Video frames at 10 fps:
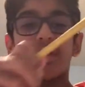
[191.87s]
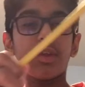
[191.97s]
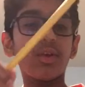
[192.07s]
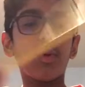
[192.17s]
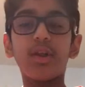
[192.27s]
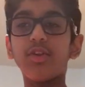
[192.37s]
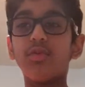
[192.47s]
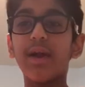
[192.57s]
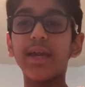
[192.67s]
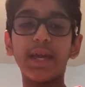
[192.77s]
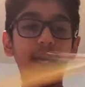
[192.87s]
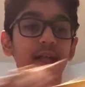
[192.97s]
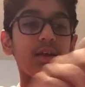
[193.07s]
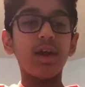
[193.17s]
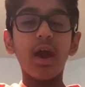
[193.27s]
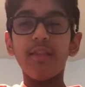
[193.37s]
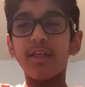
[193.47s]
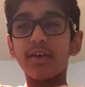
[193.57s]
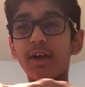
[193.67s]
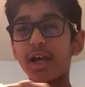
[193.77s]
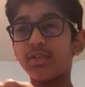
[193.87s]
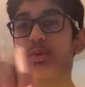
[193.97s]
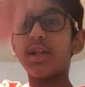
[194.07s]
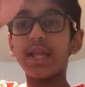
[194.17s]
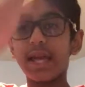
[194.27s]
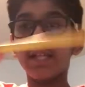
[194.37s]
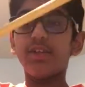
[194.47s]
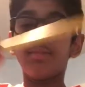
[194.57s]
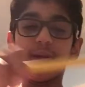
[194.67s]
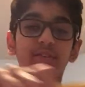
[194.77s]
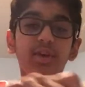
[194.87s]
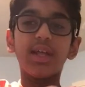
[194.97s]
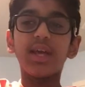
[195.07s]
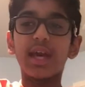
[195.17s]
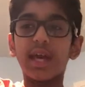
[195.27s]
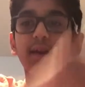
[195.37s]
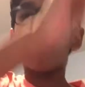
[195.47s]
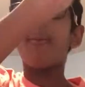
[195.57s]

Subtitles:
You wanna do right hand, then crash one, and your bass. Ready? And go.